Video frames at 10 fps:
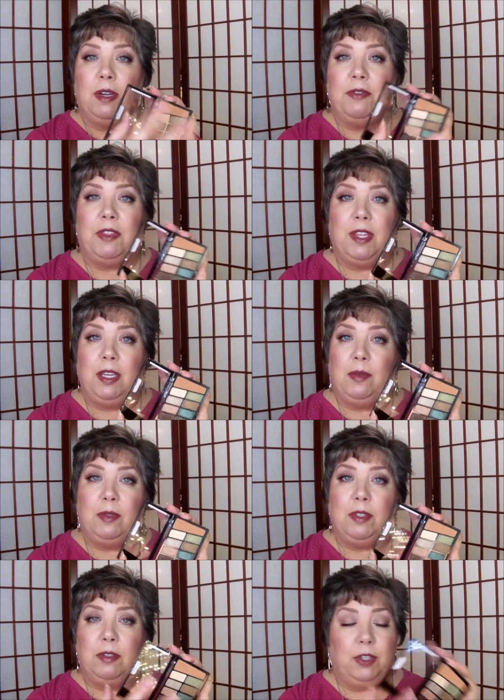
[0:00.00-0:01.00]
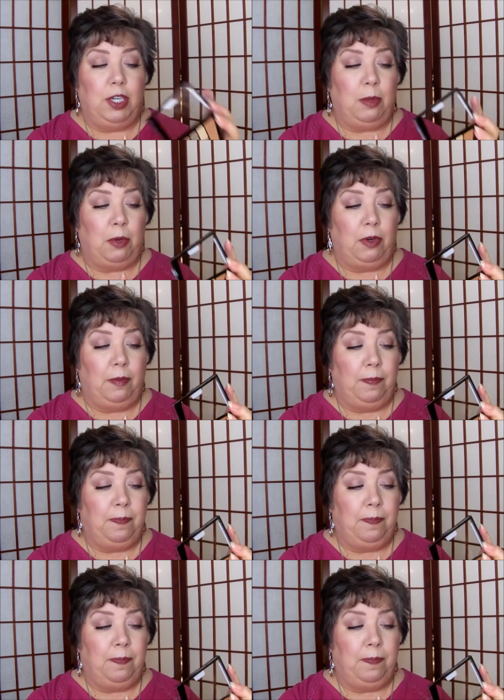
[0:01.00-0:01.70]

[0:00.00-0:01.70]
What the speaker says: everything was shimmer,